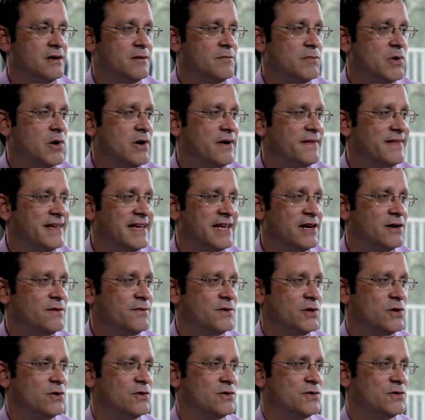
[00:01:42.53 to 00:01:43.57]
part of the
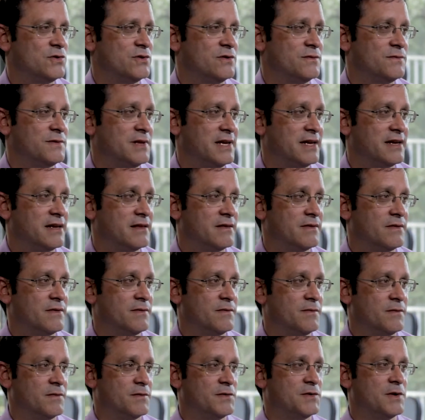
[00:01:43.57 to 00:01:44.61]
interview, it's sort of like
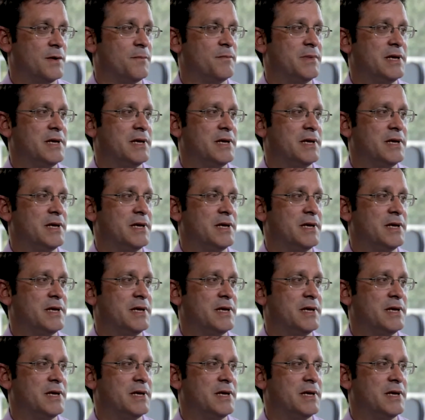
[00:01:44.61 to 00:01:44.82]
some